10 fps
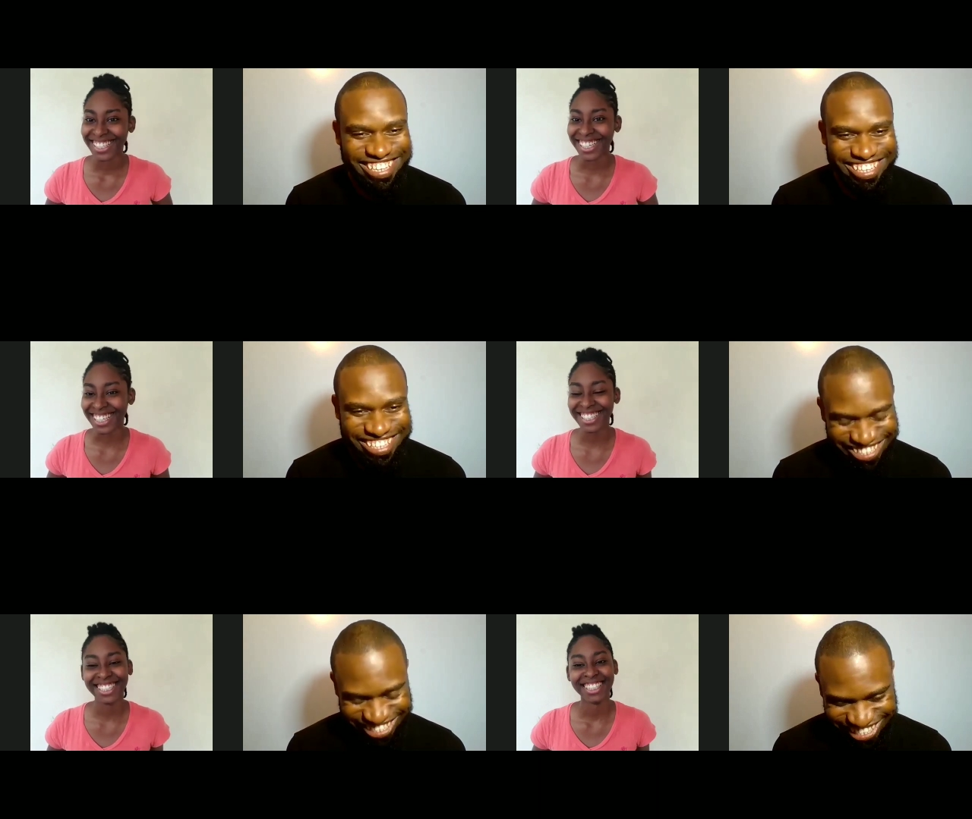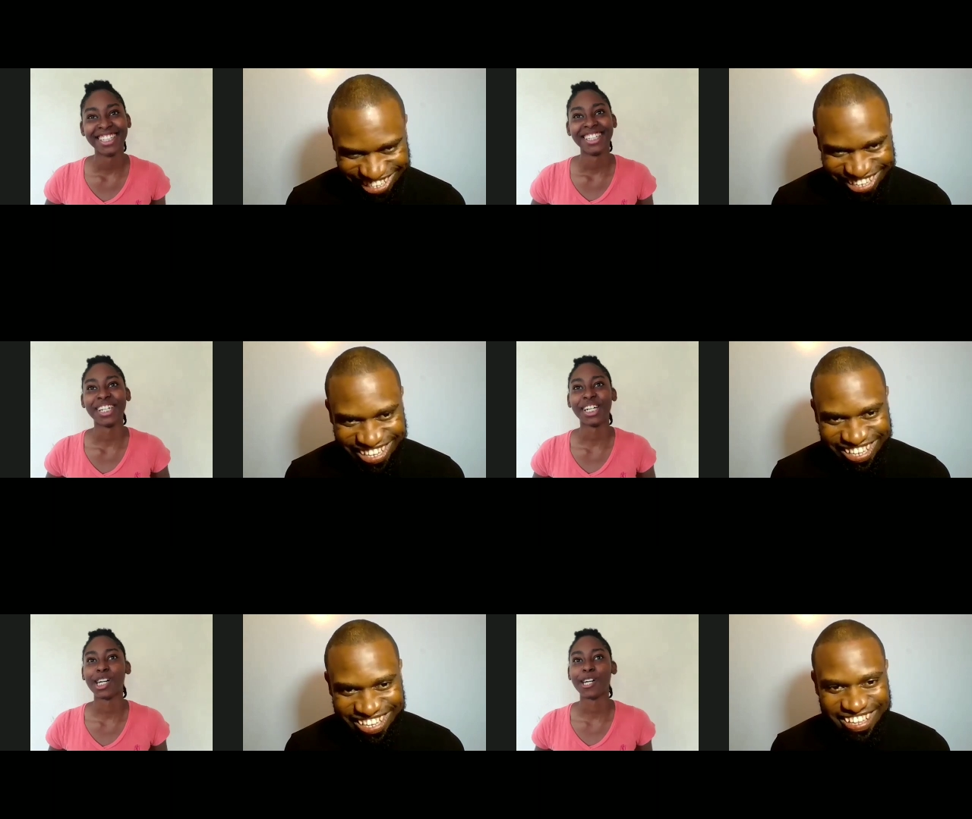Speaker 1: right?
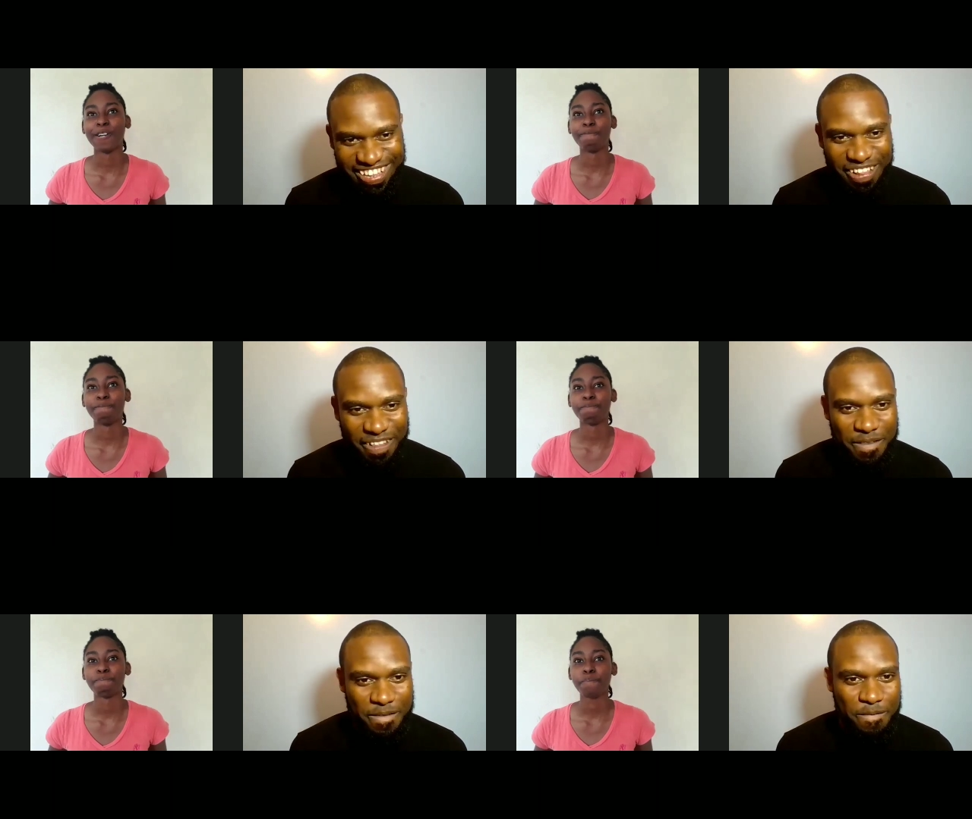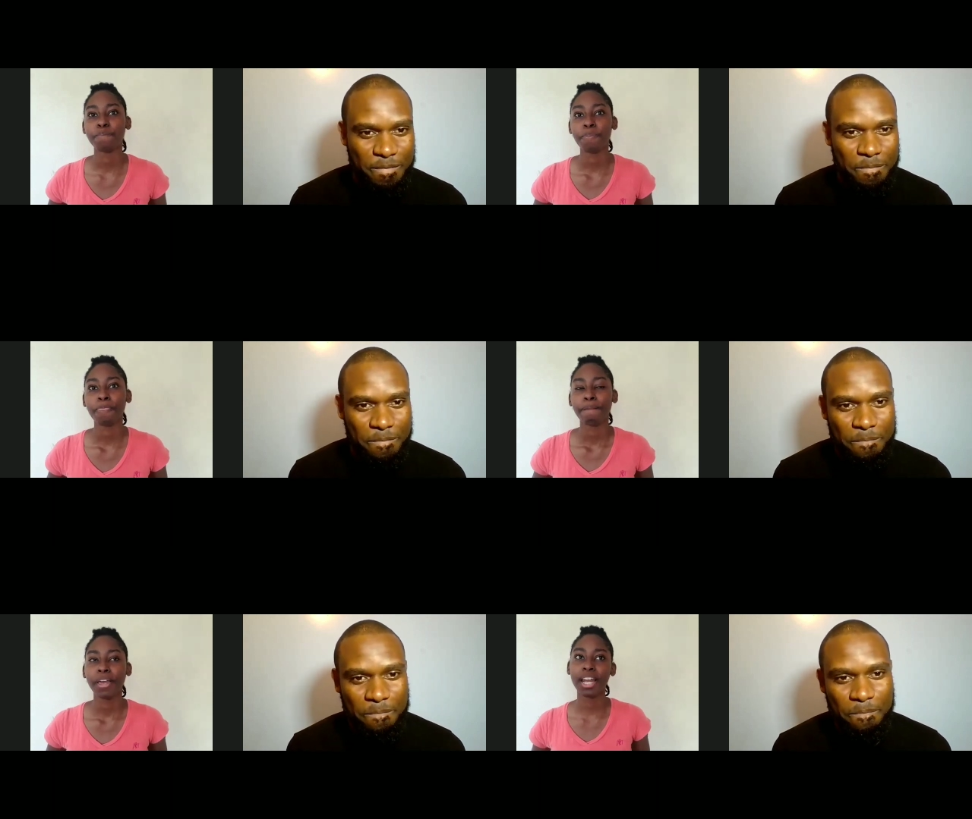um,
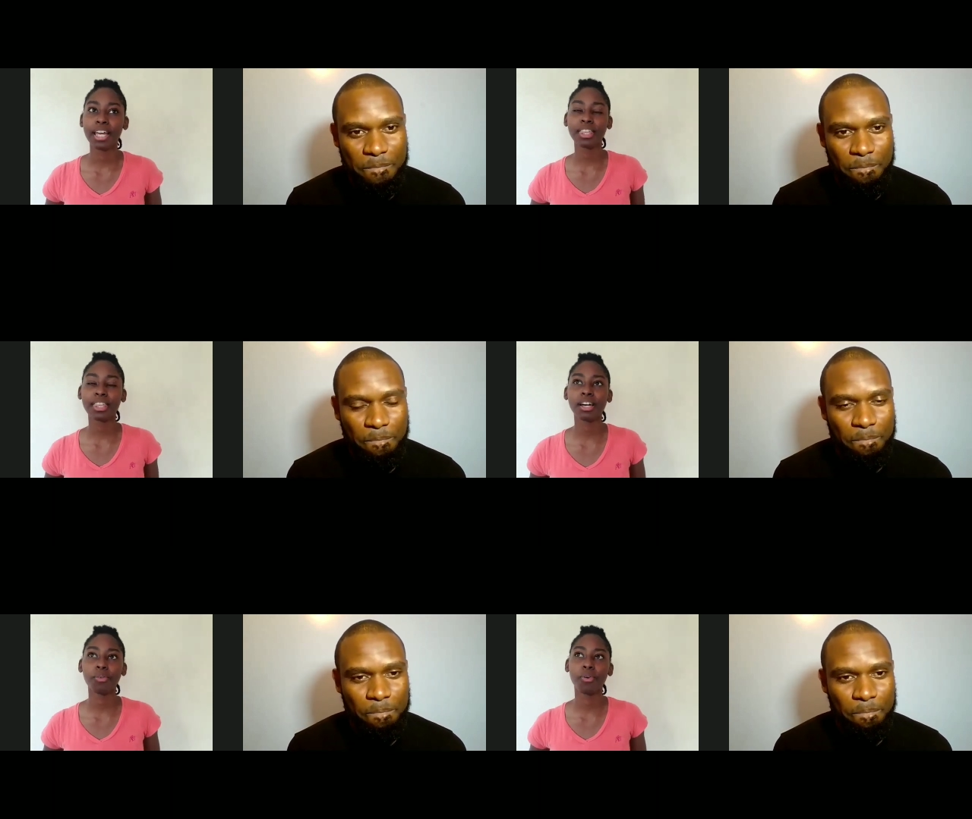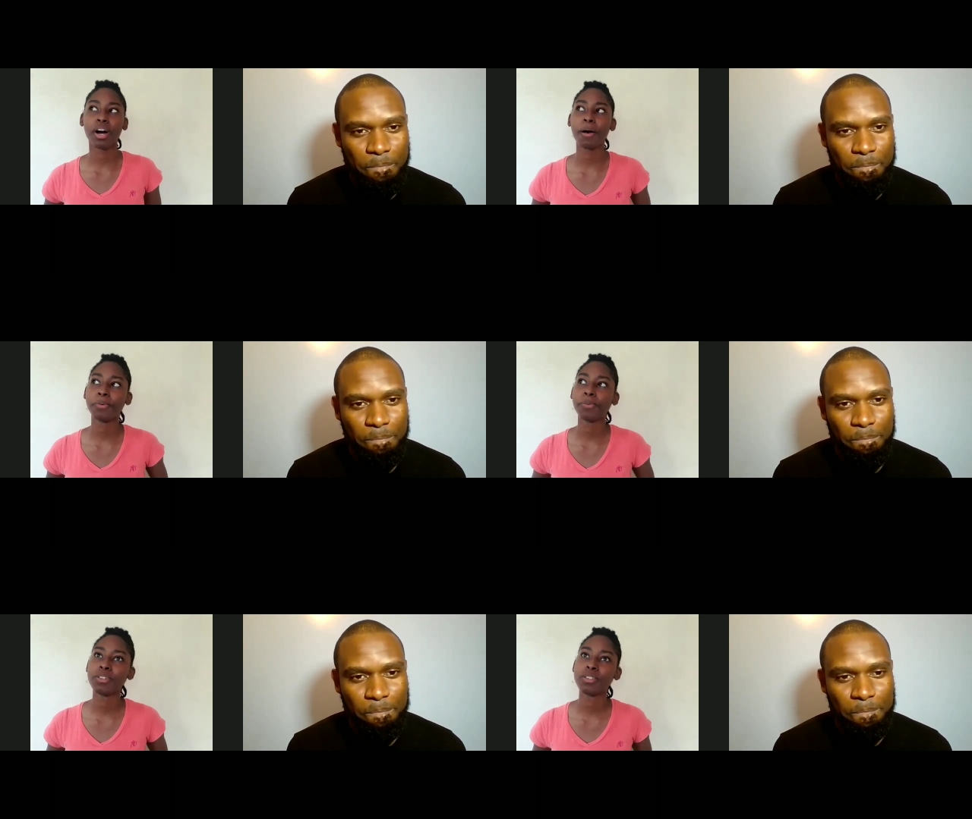and I think what happened
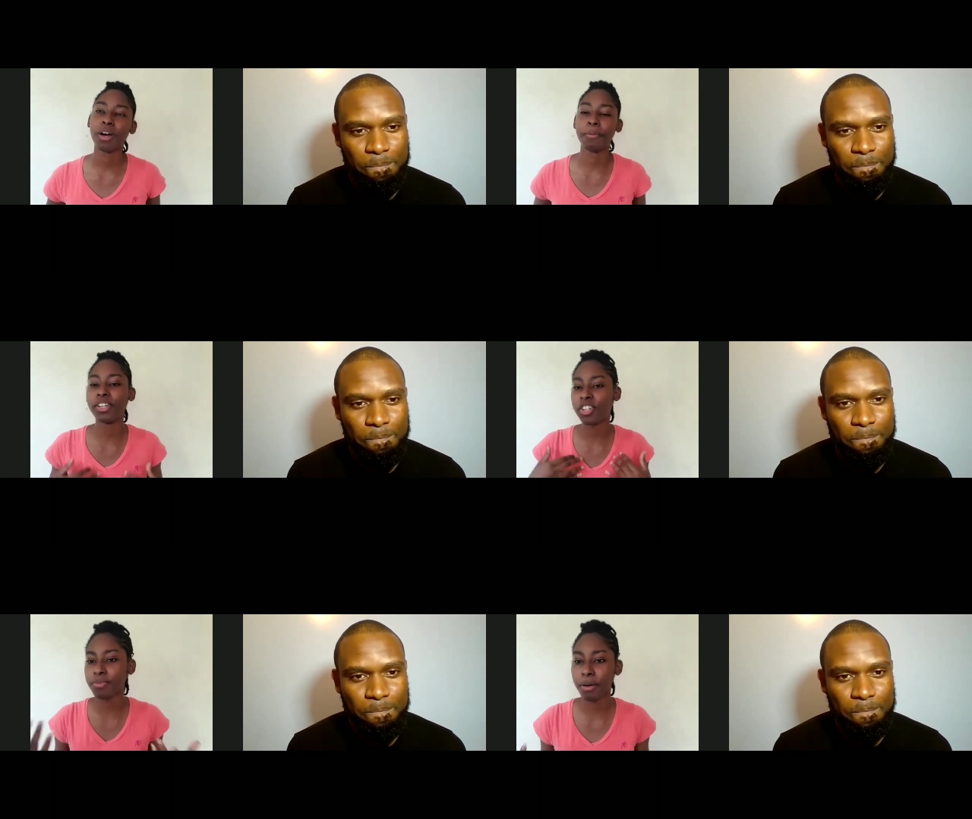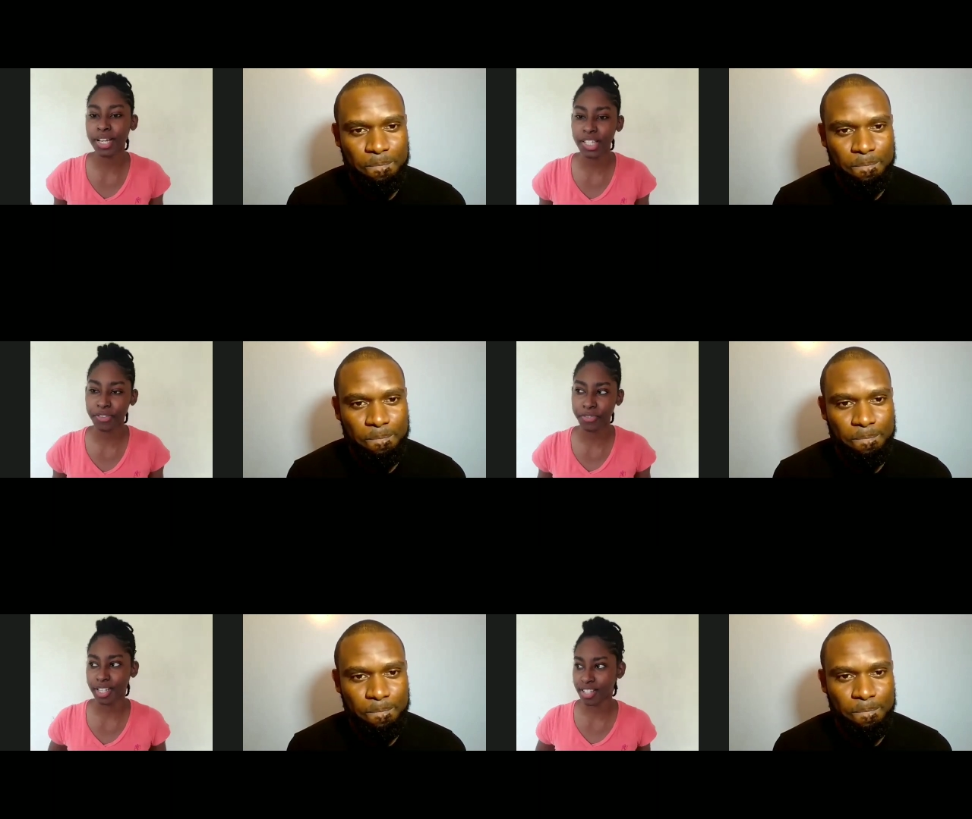was to I mean she's my best
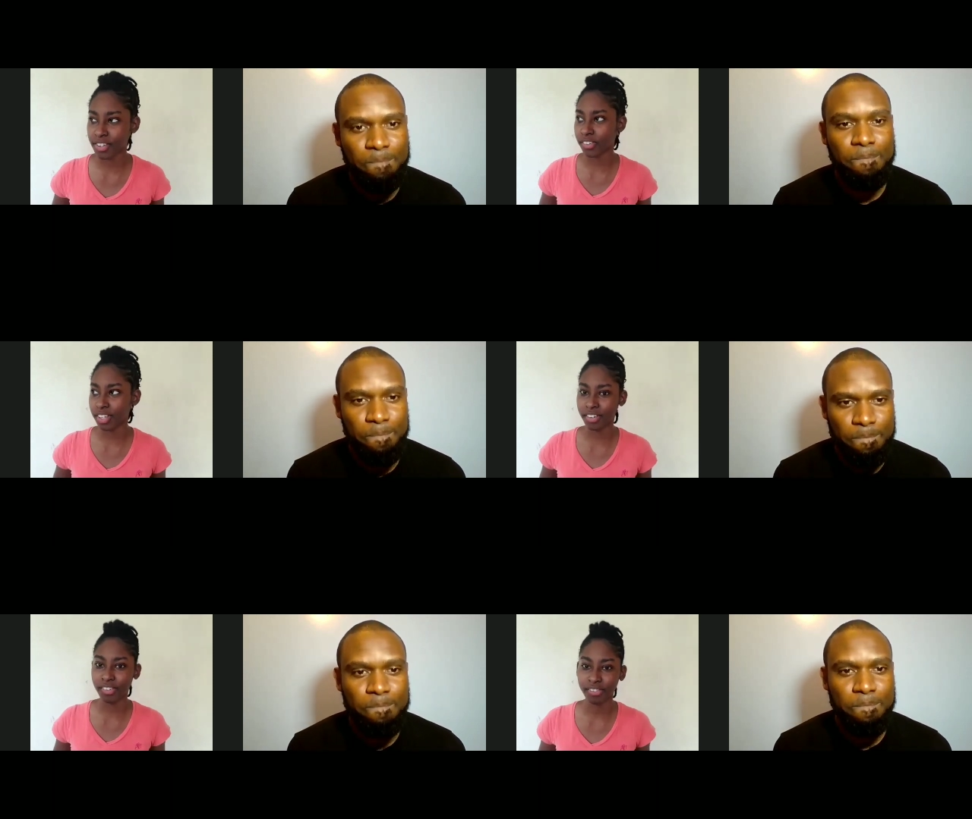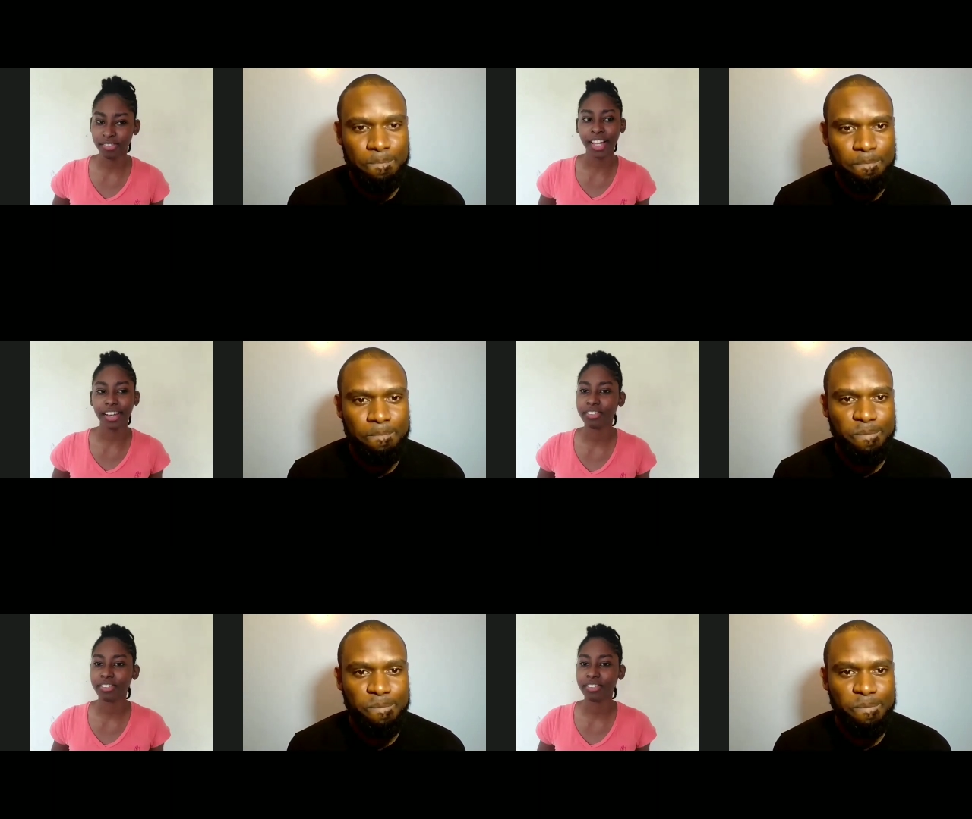friend, so you know like